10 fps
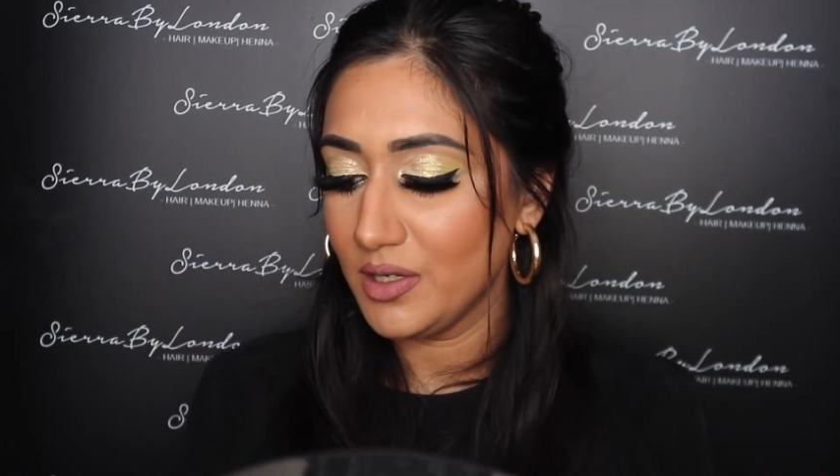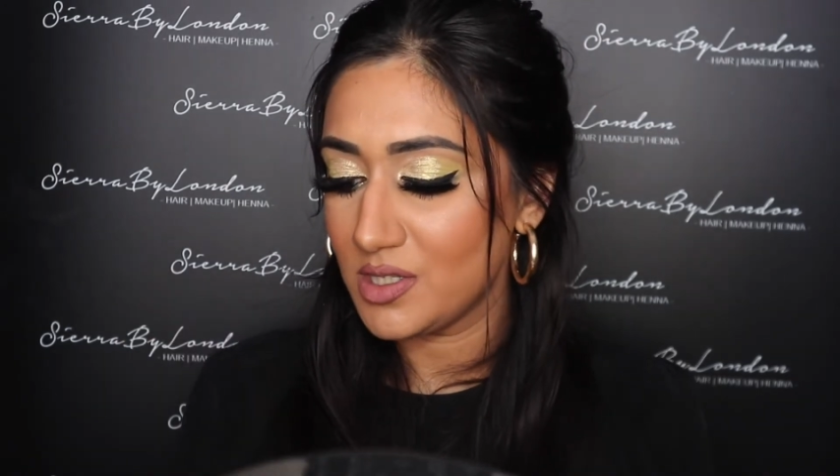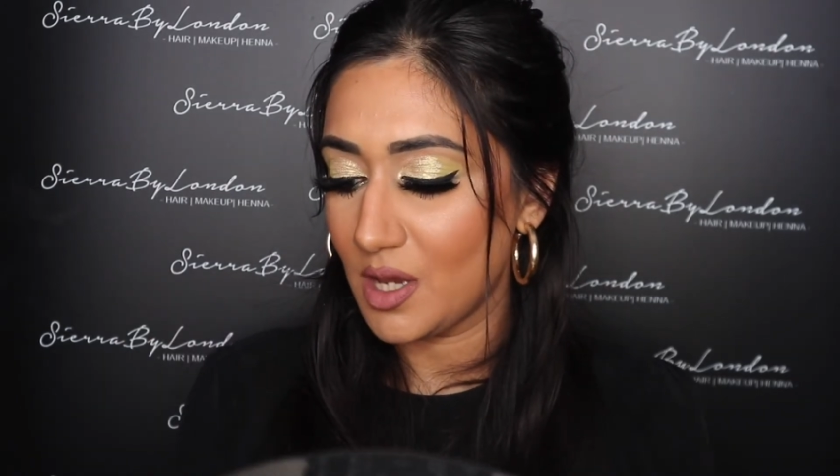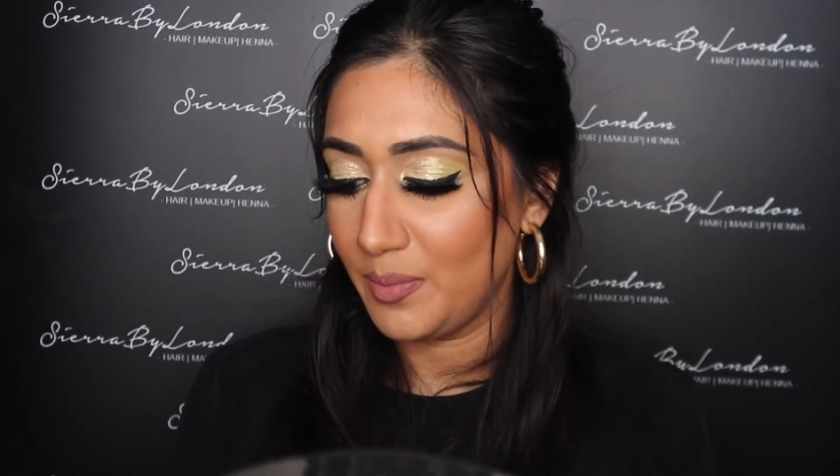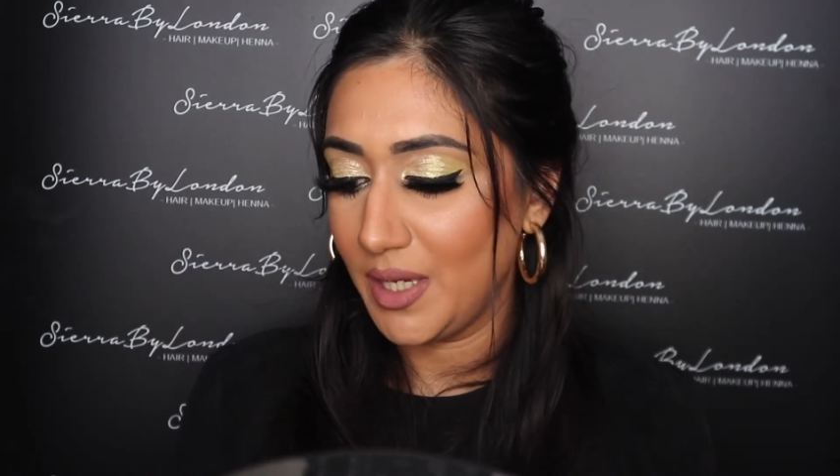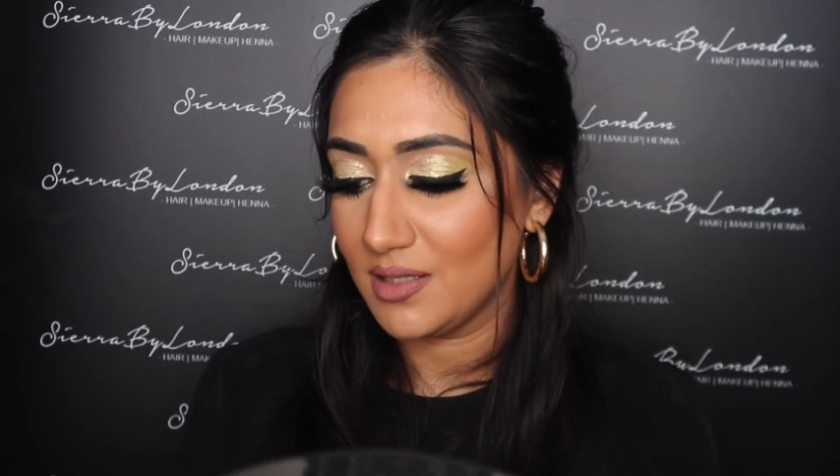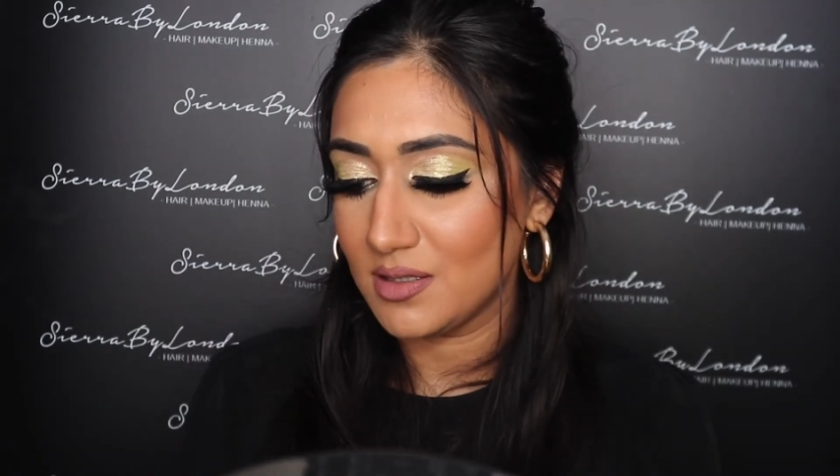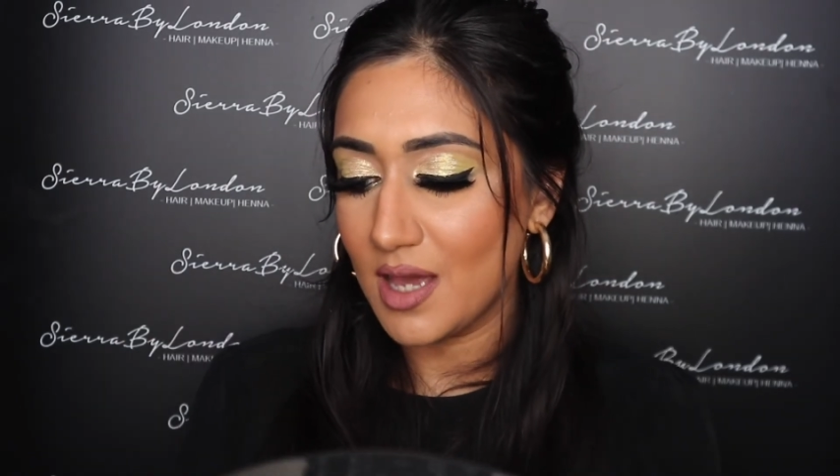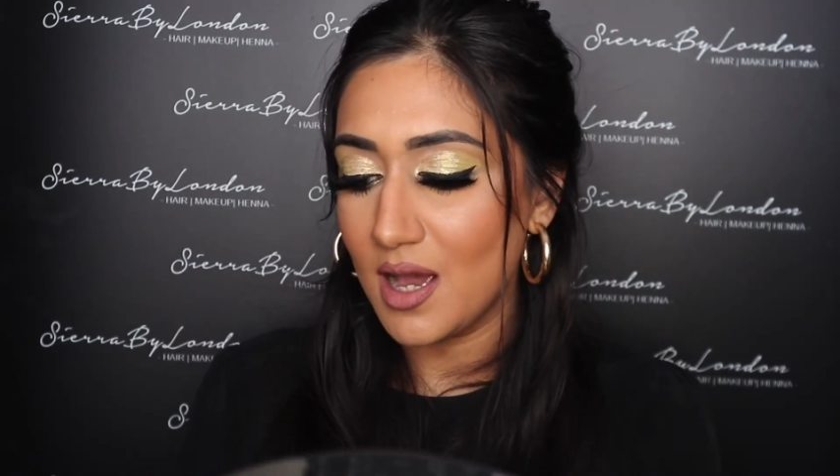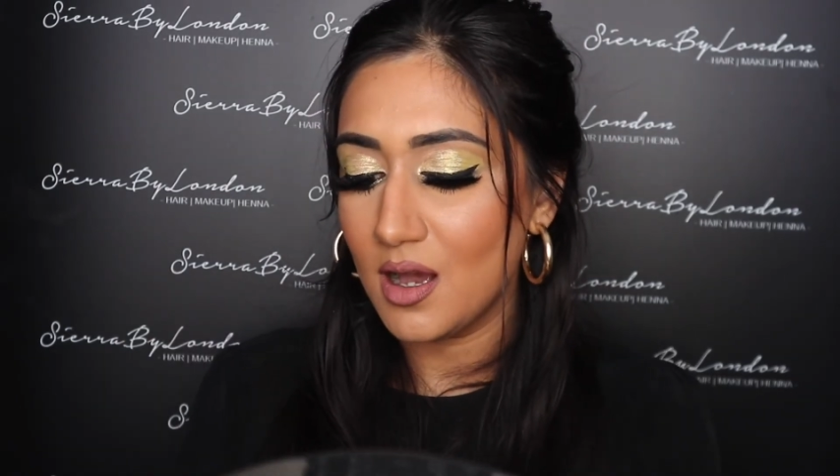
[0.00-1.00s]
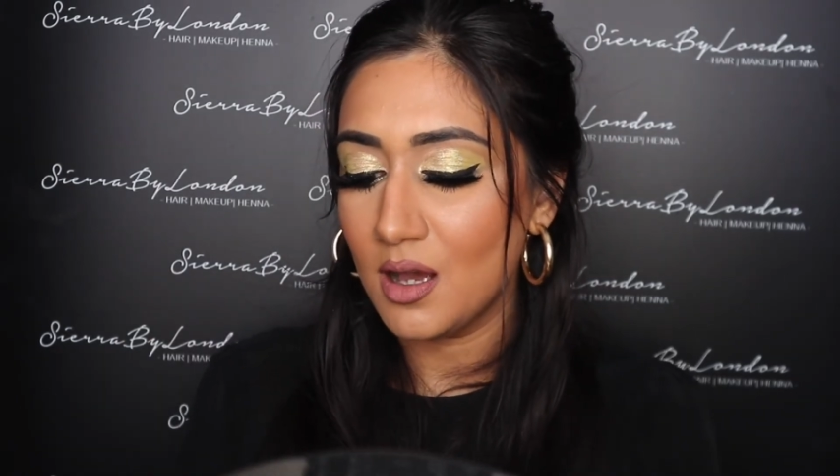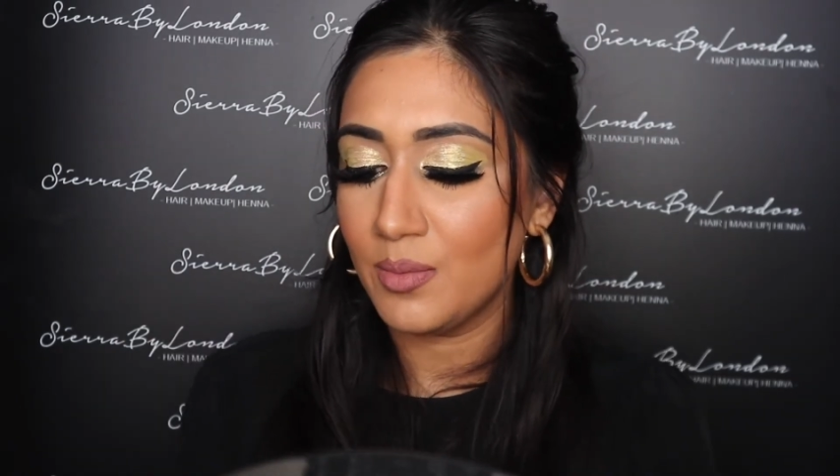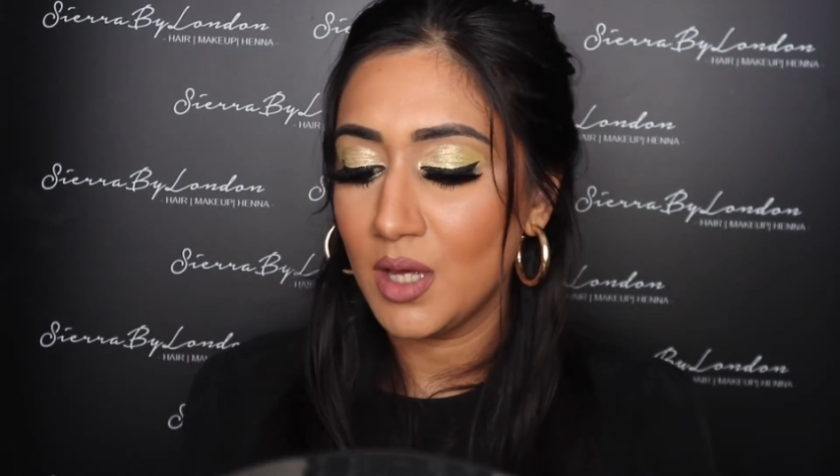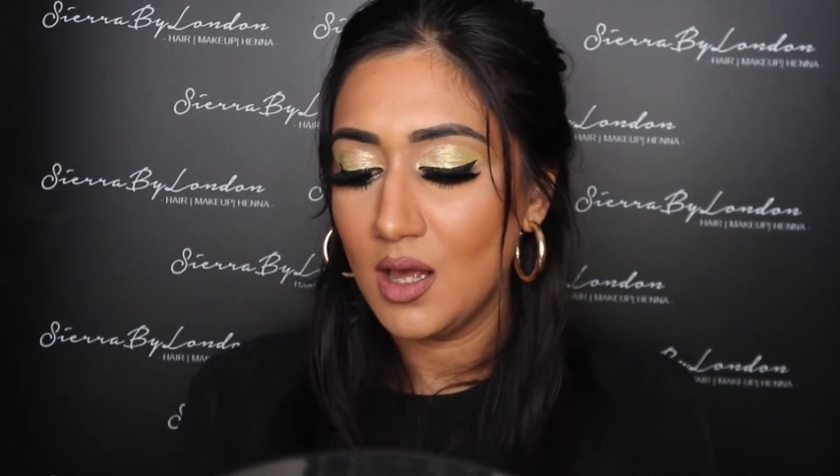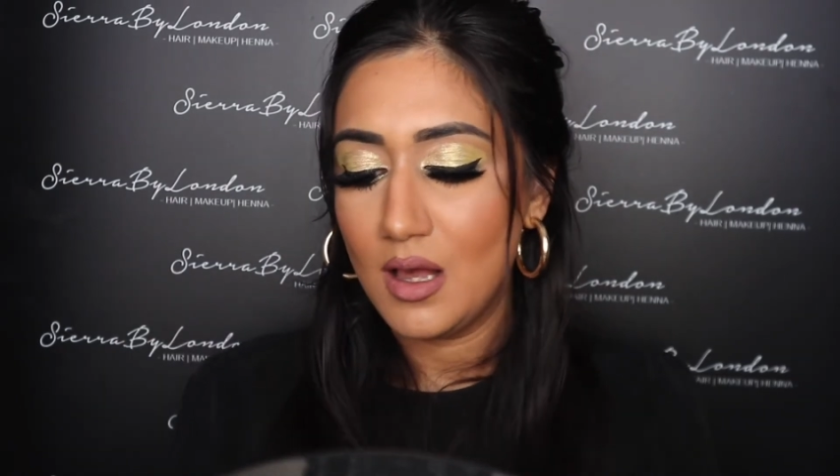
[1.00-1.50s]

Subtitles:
so I picked that up.